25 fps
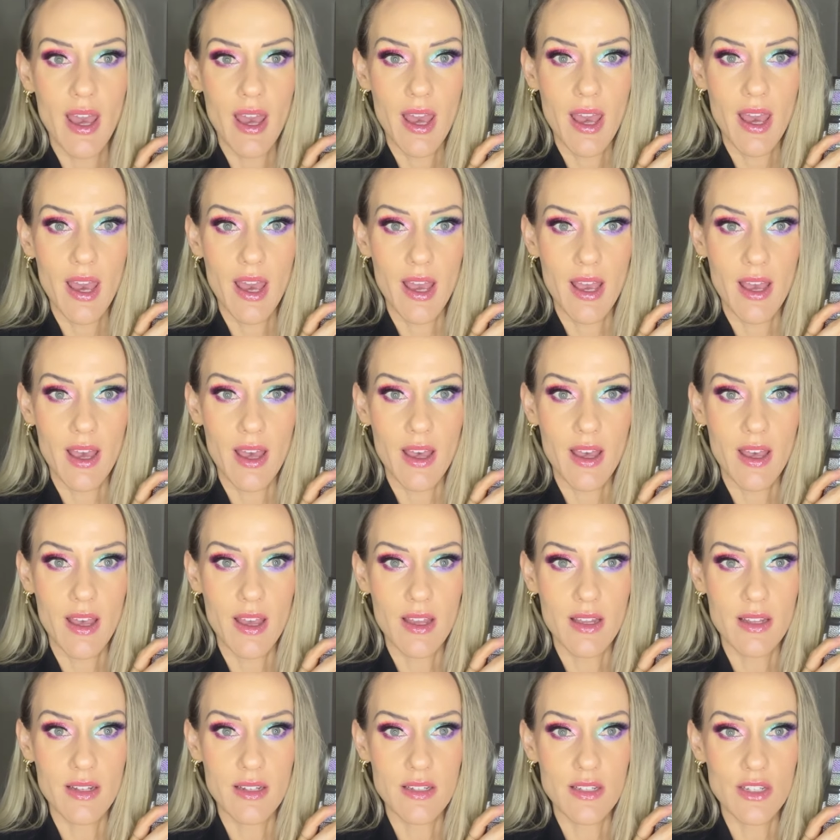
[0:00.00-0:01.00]

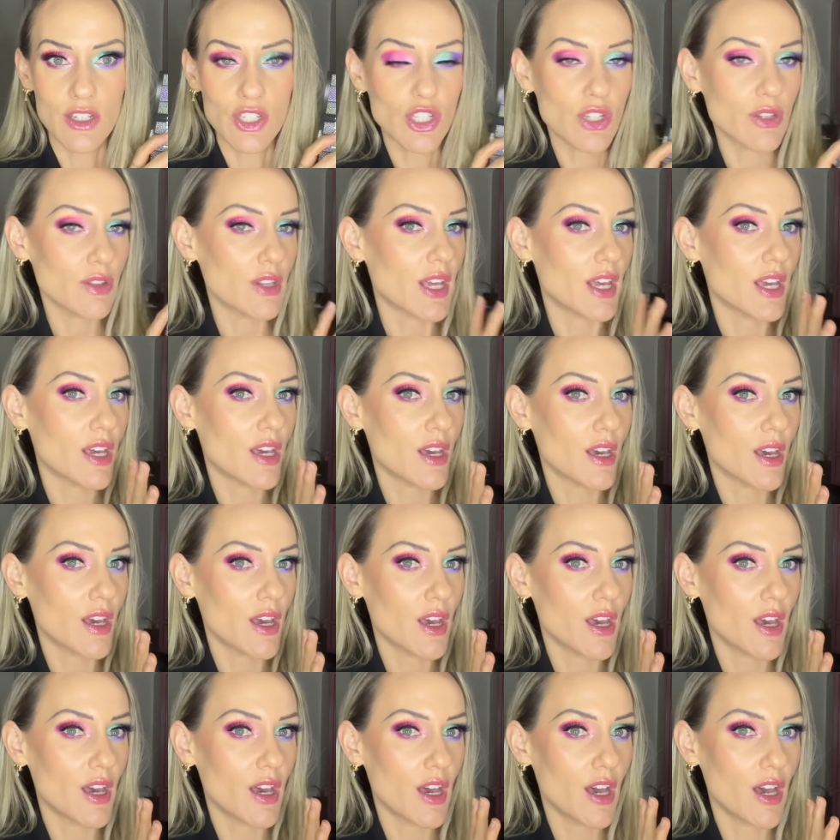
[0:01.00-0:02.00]
and like
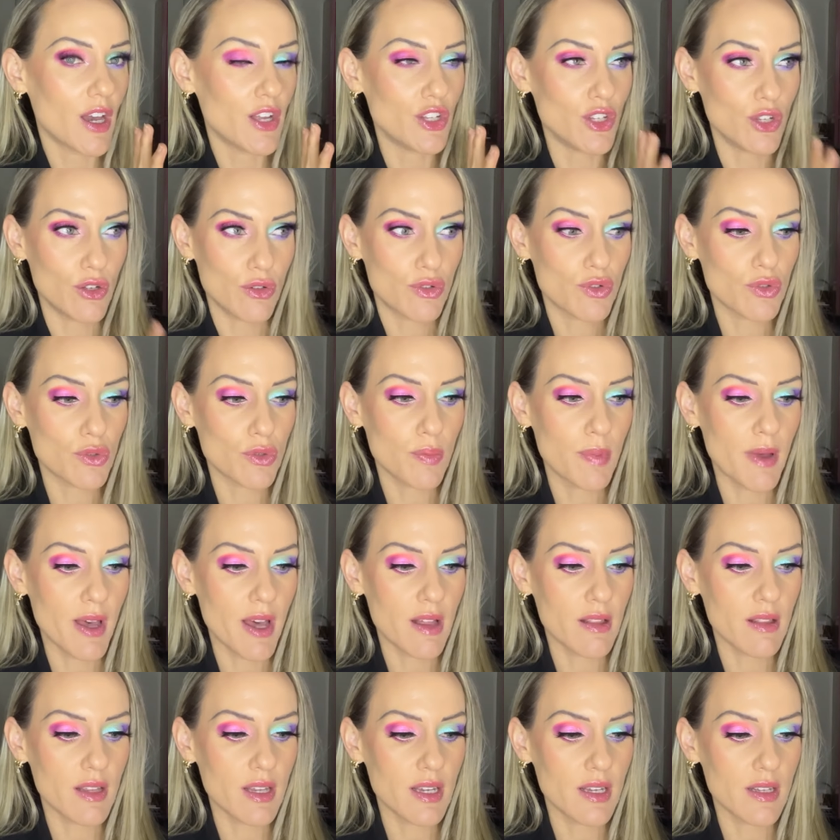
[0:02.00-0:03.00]
a neutral
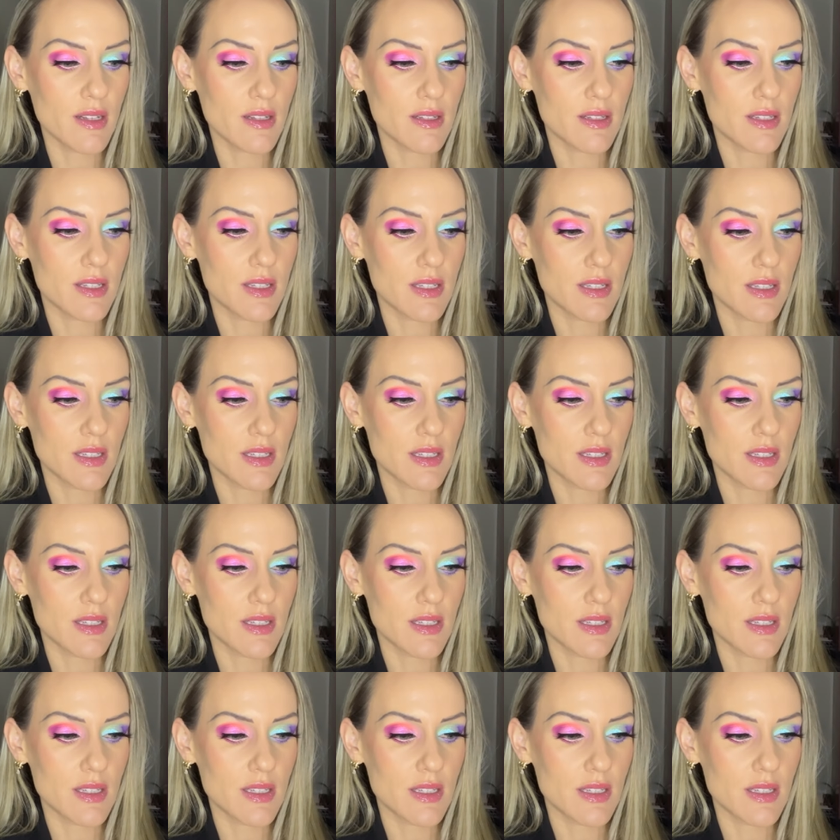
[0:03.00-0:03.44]
palette